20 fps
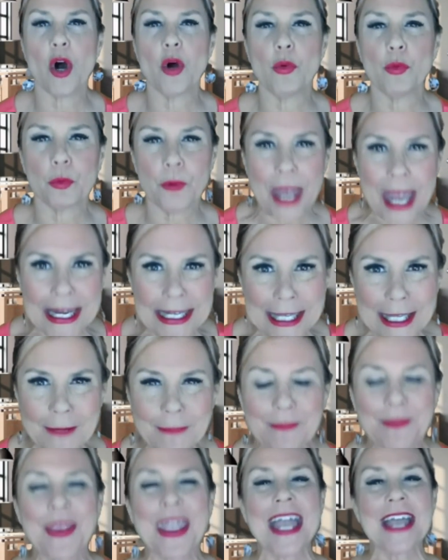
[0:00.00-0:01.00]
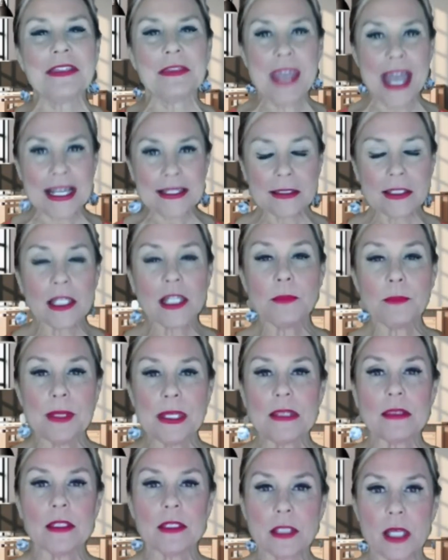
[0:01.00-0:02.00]
Already. That's going to
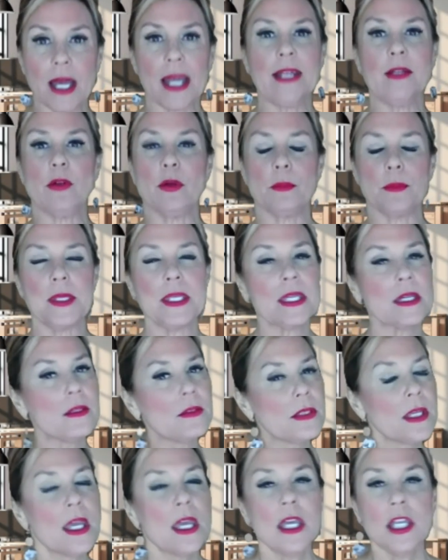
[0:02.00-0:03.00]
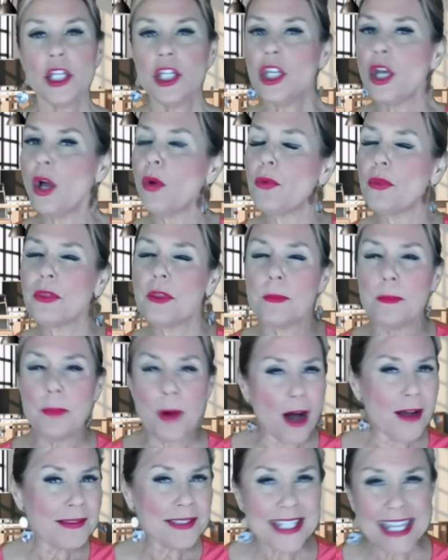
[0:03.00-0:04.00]
be the title because, the
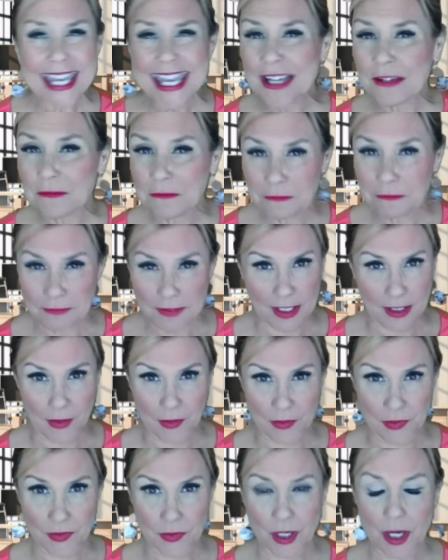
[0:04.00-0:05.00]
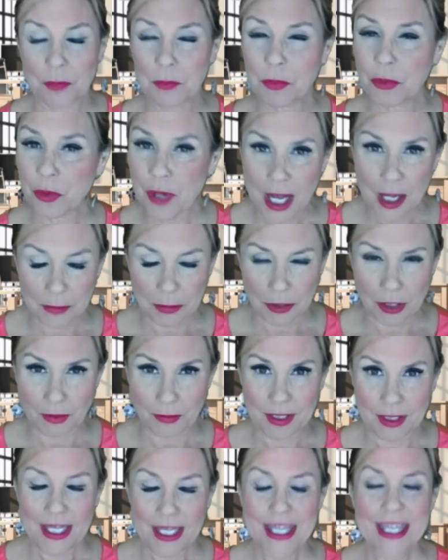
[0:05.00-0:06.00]
boss can't fix a
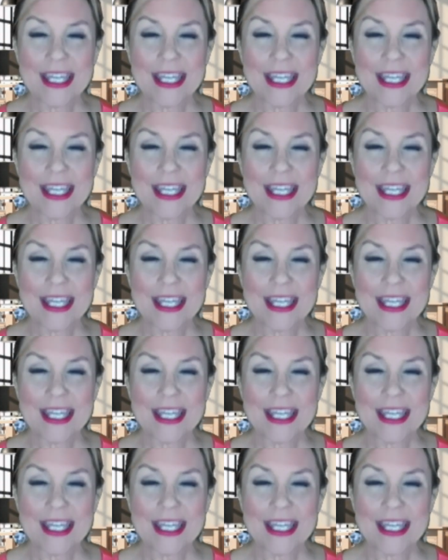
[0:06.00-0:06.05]
problem.